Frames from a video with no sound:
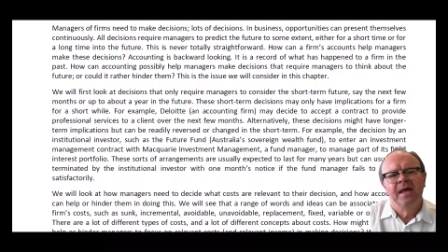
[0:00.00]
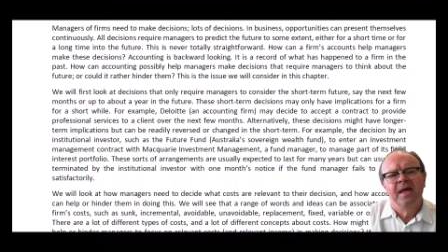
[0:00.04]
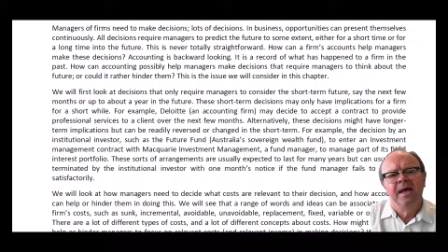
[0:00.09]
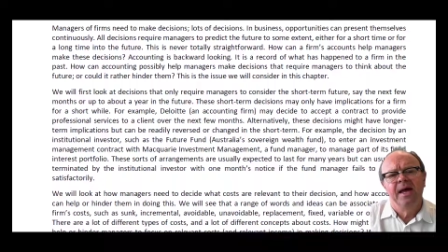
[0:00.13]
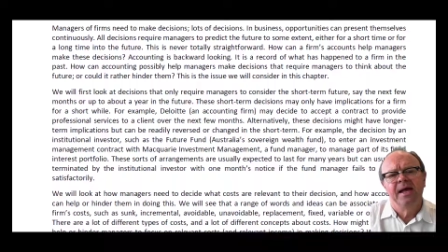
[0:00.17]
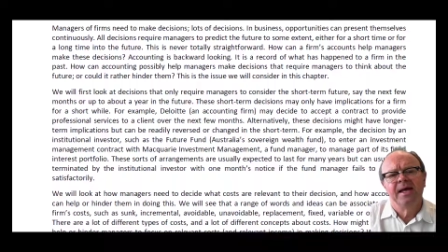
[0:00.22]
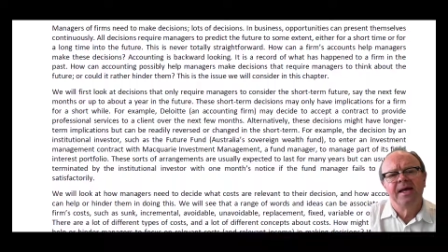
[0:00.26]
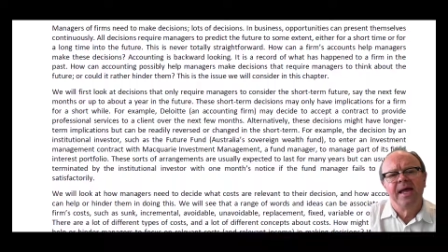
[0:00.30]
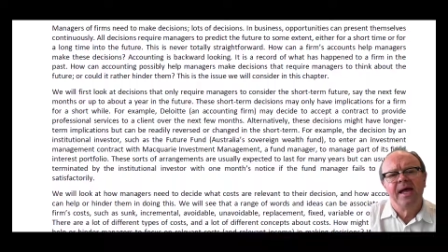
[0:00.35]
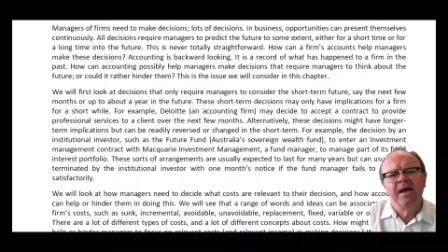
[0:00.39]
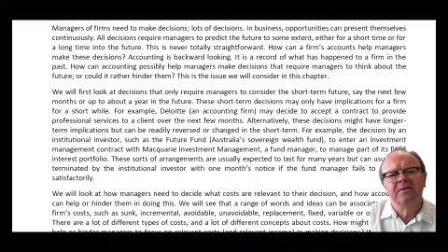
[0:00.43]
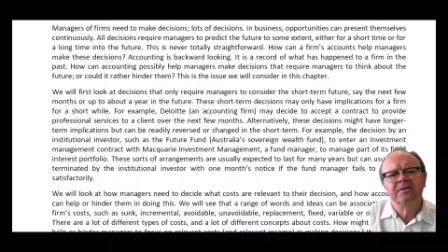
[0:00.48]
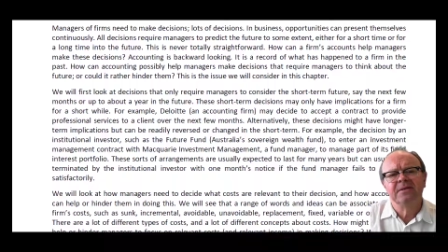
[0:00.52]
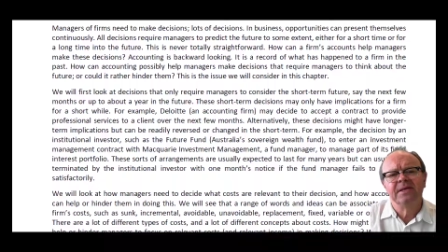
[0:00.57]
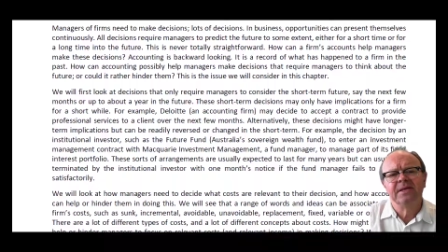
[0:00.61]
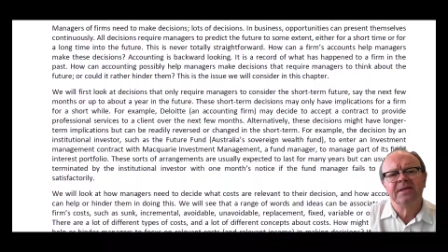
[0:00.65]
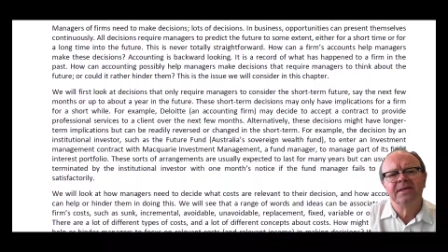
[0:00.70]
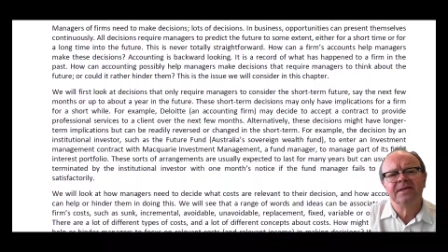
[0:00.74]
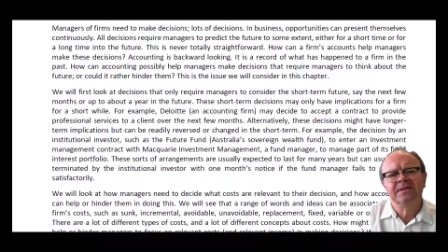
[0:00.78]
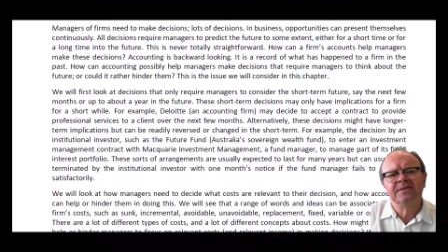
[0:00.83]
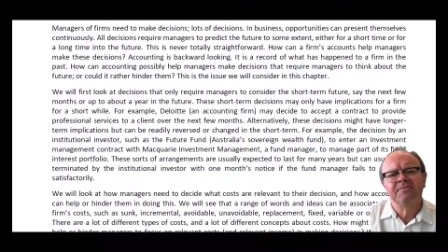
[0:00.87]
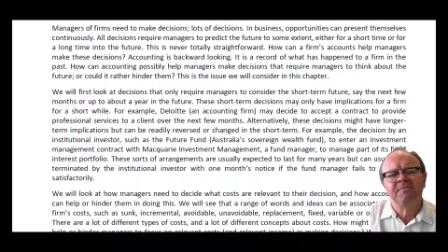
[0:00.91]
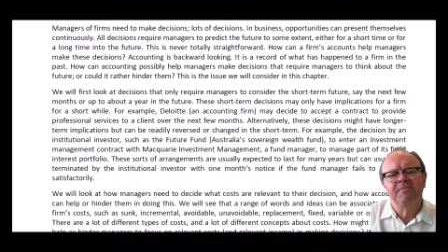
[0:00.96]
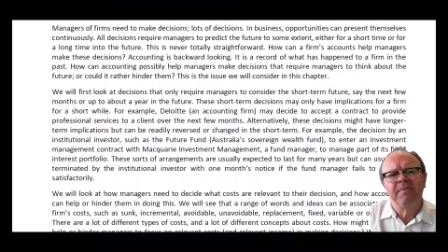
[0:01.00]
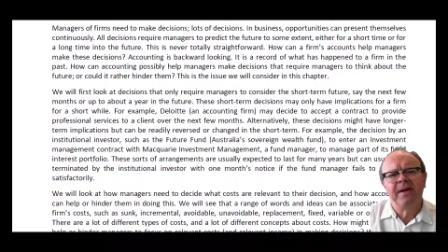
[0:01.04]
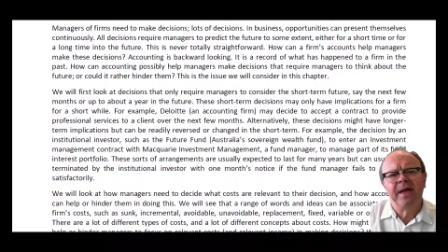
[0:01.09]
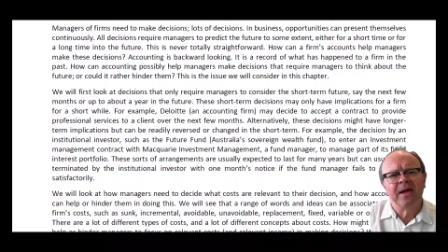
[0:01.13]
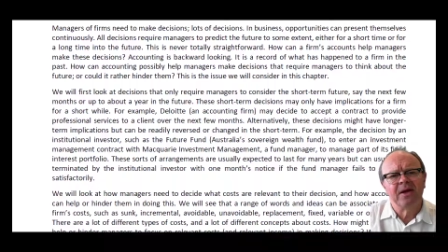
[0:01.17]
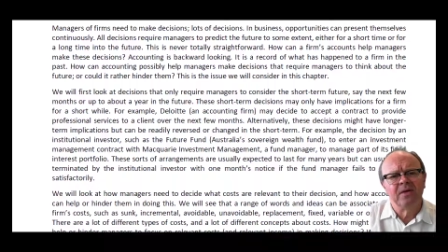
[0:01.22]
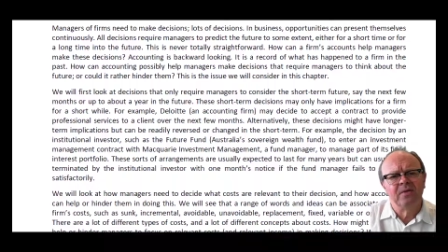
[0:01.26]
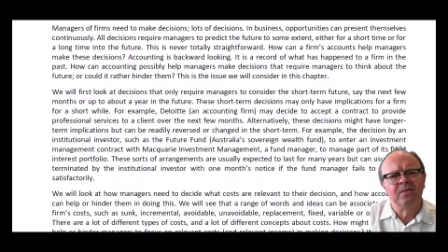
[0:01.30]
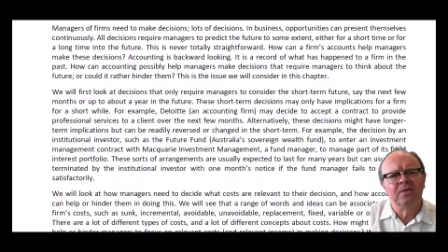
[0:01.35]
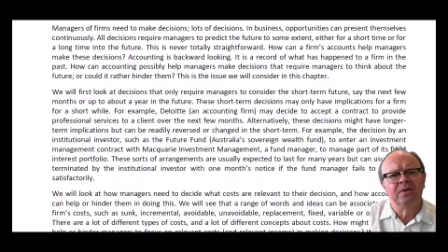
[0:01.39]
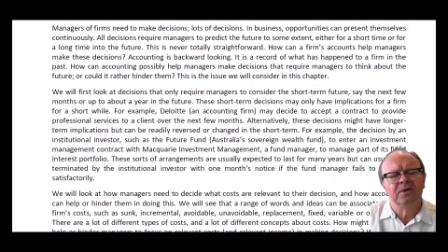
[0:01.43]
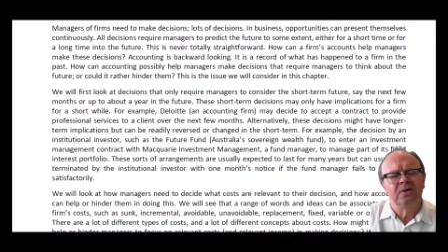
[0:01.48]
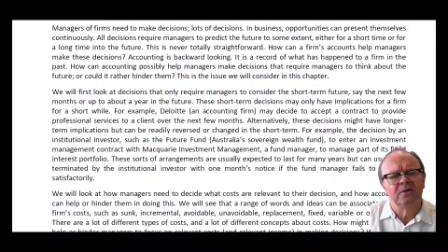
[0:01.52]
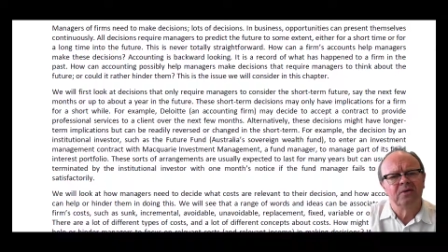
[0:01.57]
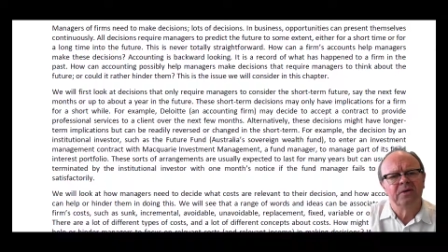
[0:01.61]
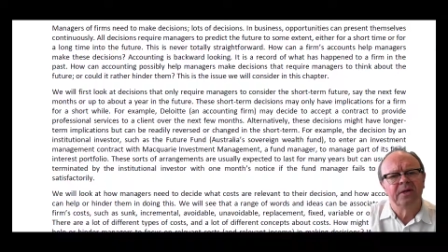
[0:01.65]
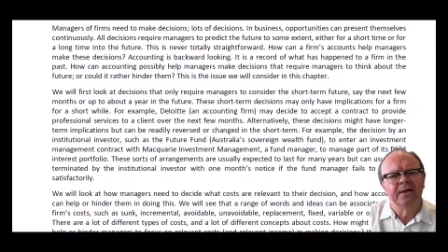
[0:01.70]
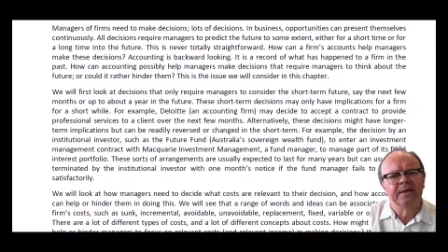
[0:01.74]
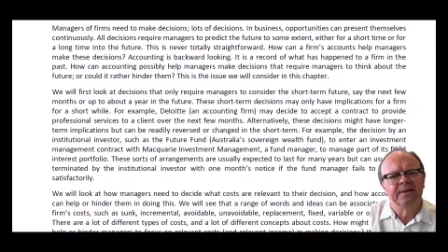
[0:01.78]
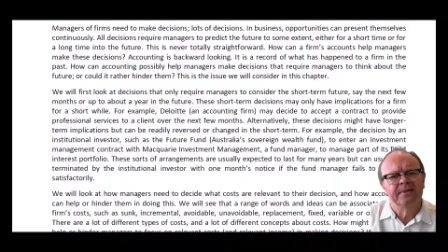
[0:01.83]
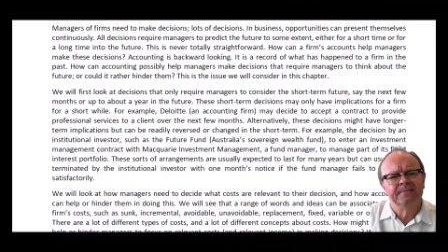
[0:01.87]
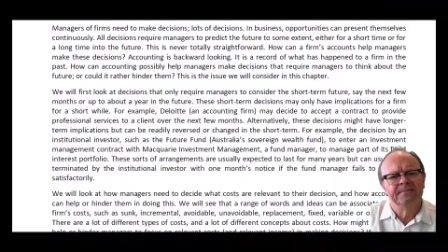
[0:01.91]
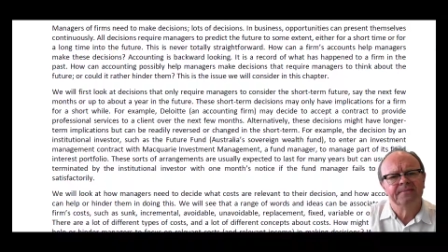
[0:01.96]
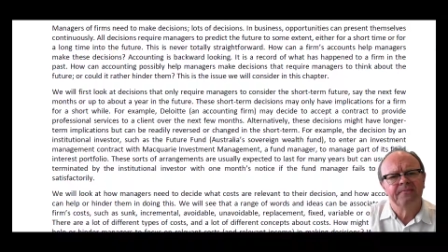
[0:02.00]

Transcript: Accounting is backward-looking.